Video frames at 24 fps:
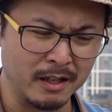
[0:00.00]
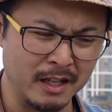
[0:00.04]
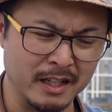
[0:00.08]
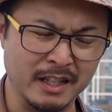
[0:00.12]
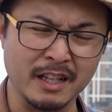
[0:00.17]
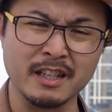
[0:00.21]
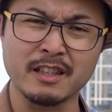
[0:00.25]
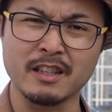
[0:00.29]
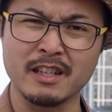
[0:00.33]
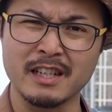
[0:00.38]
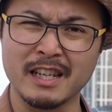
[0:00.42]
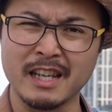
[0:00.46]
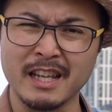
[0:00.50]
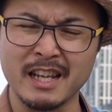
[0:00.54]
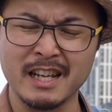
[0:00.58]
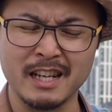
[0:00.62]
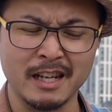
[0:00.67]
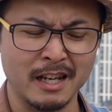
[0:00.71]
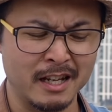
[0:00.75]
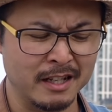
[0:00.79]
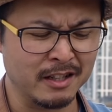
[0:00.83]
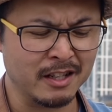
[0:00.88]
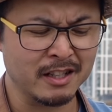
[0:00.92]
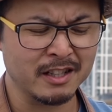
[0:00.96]

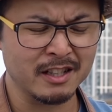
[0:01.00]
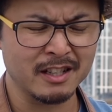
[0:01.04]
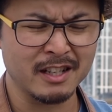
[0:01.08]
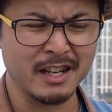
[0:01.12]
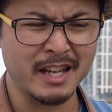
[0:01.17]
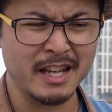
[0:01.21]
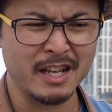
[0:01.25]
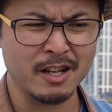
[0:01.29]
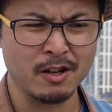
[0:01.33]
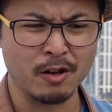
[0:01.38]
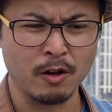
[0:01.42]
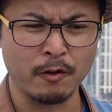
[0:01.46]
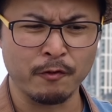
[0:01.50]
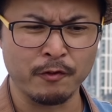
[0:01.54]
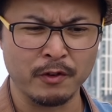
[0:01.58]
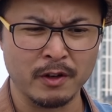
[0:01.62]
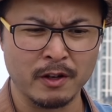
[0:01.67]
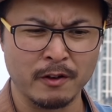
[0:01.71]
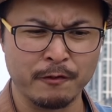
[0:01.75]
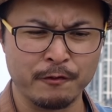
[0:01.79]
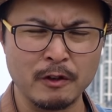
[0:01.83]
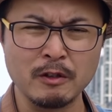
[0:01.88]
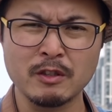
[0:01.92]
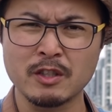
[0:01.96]
another layer
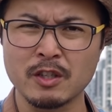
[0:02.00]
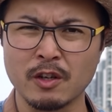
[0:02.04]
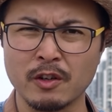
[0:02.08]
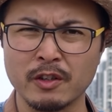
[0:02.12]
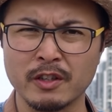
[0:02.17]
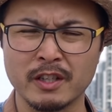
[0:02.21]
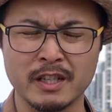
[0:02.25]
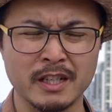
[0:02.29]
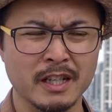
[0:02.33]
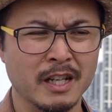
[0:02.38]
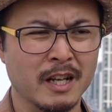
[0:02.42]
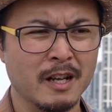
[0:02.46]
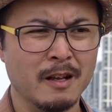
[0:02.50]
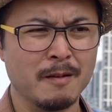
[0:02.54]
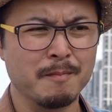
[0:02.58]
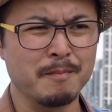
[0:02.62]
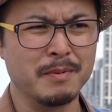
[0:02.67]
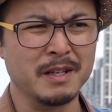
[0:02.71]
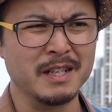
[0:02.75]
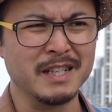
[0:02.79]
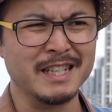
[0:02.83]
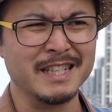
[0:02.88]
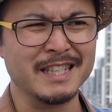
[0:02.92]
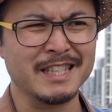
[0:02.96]
of filter on it,
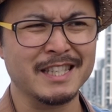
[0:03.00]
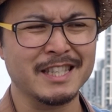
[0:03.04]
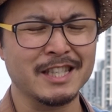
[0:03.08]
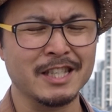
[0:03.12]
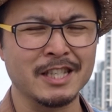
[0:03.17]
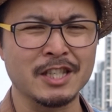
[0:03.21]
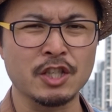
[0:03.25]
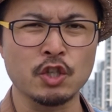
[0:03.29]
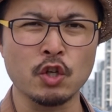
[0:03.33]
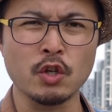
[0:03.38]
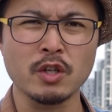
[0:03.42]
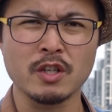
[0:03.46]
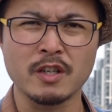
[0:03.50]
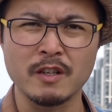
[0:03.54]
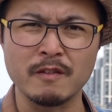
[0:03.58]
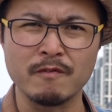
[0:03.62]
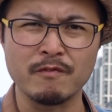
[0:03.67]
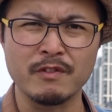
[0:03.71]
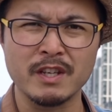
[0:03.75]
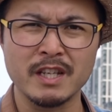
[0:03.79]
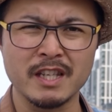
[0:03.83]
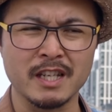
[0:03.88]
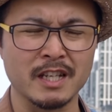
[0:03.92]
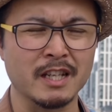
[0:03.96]
but it's not
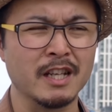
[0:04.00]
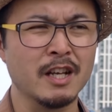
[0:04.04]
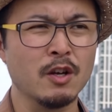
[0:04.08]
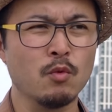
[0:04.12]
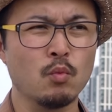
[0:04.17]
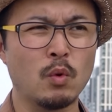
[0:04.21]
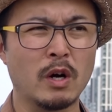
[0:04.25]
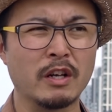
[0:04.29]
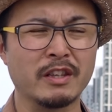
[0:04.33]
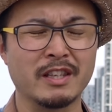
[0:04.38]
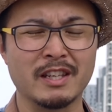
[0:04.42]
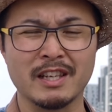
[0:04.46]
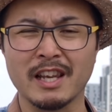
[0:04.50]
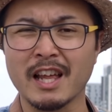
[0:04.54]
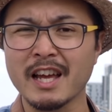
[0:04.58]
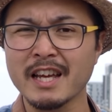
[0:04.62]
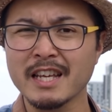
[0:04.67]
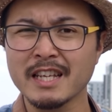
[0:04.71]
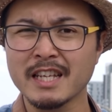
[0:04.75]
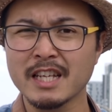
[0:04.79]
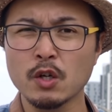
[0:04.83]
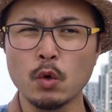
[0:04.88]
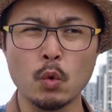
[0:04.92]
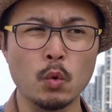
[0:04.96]
convenient. While the
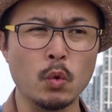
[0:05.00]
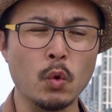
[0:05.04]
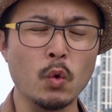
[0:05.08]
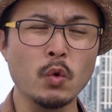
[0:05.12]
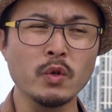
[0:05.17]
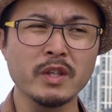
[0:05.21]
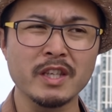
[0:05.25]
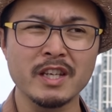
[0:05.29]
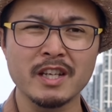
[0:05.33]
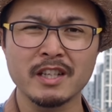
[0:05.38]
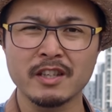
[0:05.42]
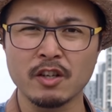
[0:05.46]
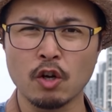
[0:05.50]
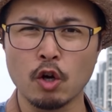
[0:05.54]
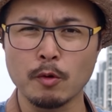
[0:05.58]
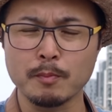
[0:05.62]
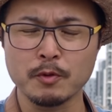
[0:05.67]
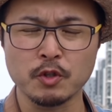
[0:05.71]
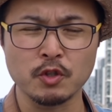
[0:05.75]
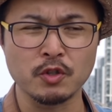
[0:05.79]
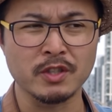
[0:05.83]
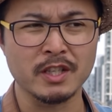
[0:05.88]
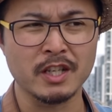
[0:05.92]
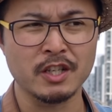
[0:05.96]
Leica or all the other
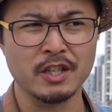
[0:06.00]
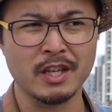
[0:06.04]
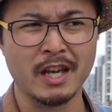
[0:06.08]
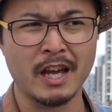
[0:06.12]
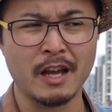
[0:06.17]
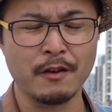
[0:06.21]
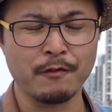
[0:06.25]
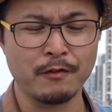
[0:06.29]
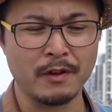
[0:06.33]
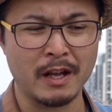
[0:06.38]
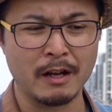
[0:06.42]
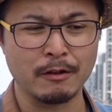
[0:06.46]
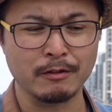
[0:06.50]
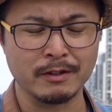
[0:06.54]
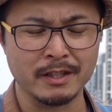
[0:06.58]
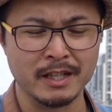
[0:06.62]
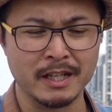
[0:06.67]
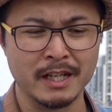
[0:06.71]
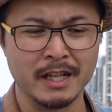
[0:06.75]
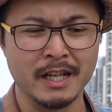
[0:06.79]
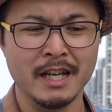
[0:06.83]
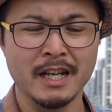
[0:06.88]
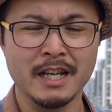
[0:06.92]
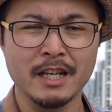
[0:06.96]
options that you have out
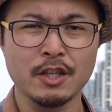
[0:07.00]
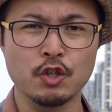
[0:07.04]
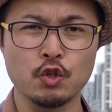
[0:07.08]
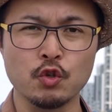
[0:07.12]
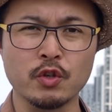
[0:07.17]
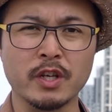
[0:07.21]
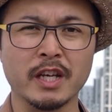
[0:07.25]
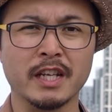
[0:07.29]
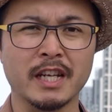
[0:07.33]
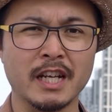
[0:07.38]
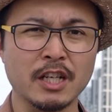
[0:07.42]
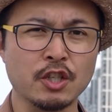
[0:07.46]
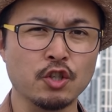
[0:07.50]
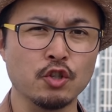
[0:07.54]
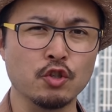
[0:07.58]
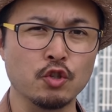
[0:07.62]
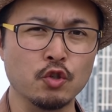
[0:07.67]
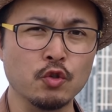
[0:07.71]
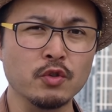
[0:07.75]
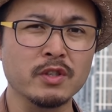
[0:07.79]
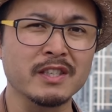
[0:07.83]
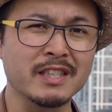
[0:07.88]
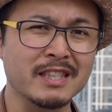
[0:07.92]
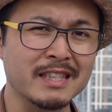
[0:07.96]
there, you can
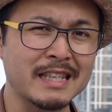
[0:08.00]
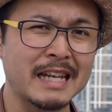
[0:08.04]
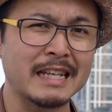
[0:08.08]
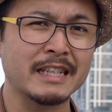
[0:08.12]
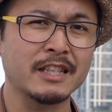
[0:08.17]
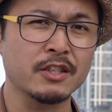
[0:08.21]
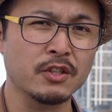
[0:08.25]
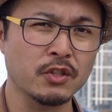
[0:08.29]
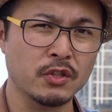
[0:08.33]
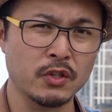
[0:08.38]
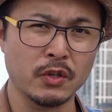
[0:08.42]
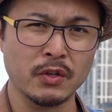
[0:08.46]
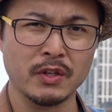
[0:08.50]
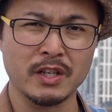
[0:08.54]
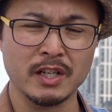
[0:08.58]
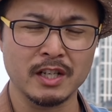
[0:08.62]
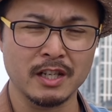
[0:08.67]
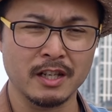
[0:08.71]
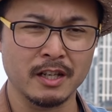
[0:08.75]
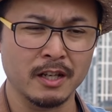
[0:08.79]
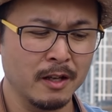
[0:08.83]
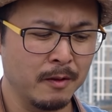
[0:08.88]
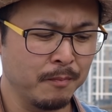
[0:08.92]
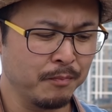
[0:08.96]
actually use a standard
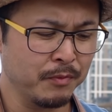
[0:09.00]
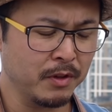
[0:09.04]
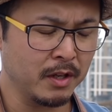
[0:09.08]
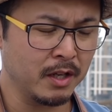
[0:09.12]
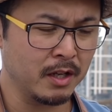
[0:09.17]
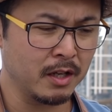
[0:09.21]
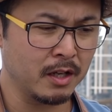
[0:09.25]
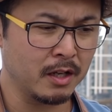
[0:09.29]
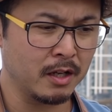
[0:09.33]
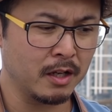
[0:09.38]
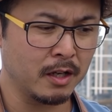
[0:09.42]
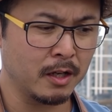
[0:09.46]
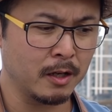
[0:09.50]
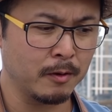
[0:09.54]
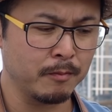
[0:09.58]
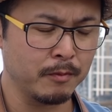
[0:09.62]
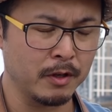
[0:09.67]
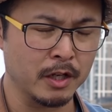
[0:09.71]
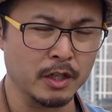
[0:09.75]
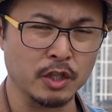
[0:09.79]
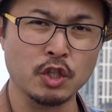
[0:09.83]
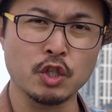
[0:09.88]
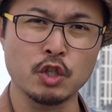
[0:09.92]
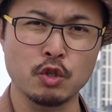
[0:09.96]
circular
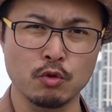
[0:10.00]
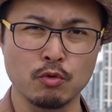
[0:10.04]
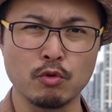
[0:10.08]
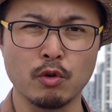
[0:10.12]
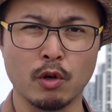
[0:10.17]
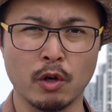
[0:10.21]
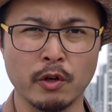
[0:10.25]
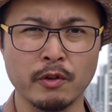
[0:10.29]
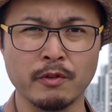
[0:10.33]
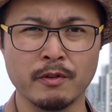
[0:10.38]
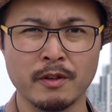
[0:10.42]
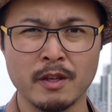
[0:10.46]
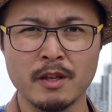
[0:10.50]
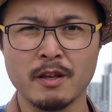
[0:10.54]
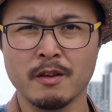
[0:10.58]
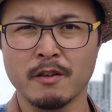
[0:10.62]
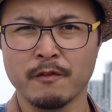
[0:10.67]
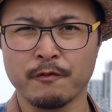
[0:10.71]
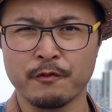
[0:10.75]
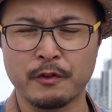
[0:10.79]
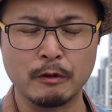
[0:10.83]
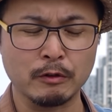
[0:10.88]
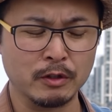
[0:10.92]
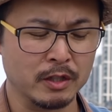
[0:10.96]
screw-on
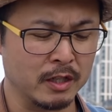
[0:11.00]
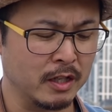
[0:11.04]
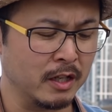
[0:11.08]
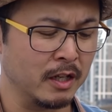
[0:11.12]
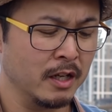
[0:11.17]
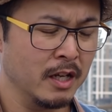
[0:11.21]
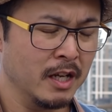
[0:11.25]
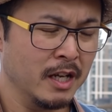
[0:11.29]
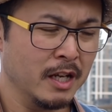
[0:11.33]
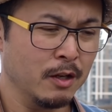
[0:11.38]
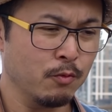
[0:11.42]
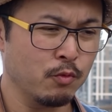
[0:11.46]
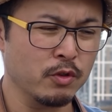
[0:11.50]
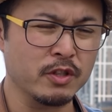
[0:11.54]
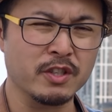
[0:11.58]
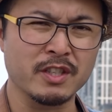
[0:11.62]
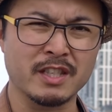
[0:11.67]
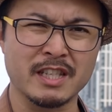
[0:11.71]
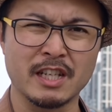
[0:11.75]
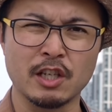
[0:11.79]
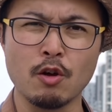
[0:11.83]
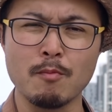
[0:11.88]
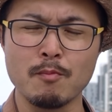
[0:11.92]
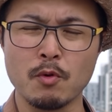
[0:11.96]
filter, which
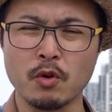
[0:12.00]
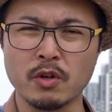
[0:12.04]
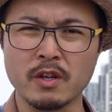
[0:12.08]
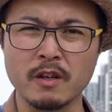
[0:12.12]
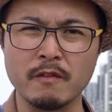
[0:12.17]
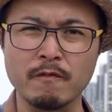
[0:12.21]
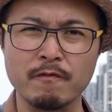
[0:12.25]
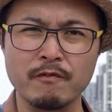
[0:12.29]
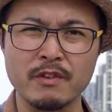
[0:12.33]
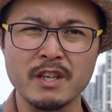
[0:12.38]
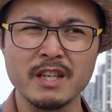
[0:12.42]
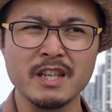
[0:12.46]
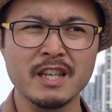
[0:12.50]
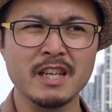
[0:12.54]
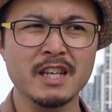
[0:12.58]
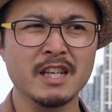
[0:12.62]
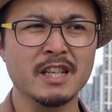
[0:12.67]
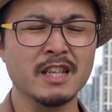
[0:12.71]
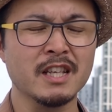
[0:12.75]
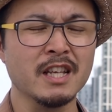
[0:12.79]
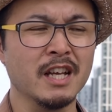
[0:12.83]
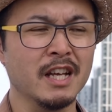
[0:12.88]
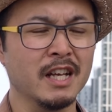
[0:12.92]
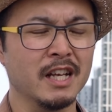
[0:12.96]
is a lot more
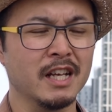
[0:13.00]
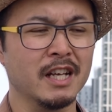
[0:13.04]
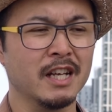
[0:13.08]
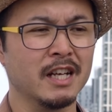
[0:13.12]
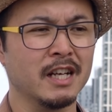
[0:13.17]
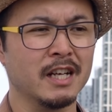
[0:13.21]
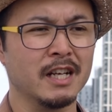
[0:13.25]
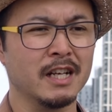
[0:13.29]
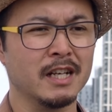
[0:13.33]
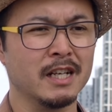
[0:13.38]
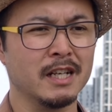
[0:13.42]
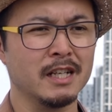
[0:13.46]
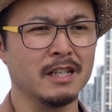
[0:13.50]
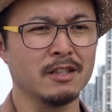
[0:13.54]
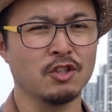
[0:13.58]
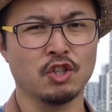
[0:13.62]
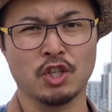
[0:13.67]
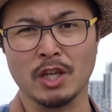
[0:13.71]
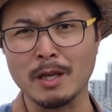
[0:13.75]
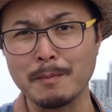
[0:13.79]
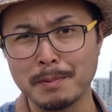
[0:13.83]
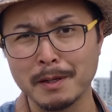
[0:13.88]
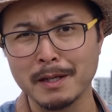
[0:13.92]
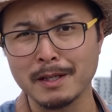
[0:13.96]
convenient,
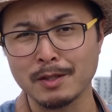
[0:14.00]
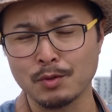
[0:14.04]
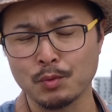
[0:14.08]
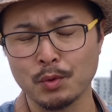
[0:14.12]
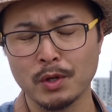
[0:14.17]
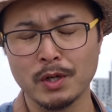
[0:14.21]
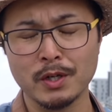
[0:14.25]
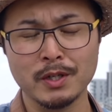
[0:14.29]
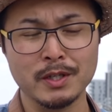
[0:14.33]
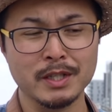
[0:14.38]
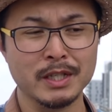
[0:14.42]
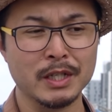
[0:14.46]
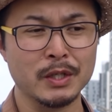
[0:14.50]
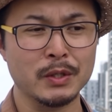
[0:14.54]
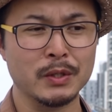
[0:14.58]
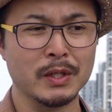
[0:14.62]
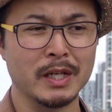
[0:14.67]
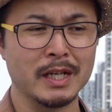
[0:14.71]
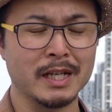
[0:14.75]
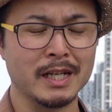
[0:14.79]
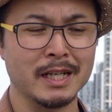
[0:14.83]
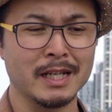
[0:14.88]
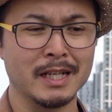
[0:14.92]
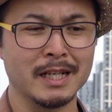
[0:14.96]
cheaper as well, you know,
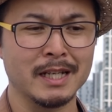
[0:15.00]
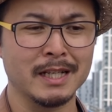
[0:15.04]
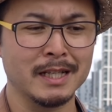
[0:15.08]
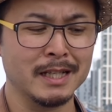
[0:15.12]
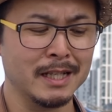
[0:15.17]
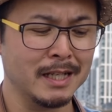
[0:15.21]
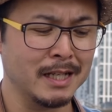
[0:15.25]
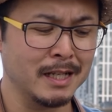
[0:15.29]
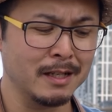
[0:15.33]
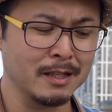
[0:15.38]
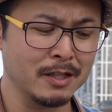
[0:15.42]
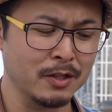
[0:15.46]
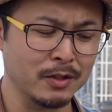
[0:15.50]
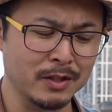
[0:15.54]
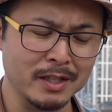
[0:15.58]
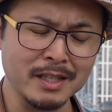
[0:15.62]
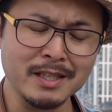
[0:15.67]
like, and so